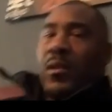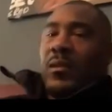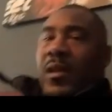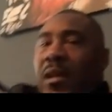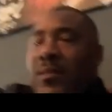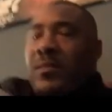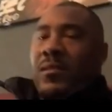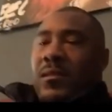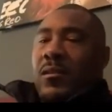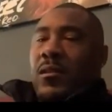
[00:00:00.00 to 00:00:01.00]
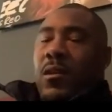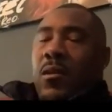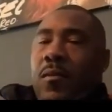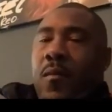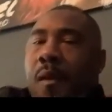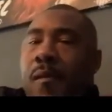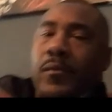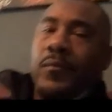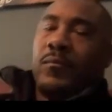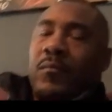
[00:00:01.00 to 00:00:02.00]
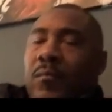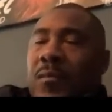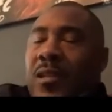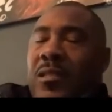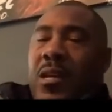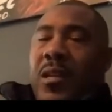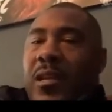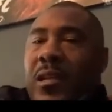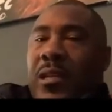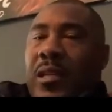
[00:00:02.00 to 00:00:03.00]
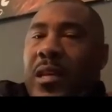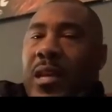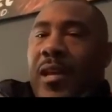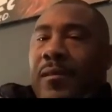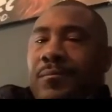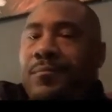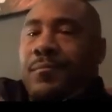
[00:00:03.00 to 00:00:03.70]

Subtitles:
that's it's kind of killing the game.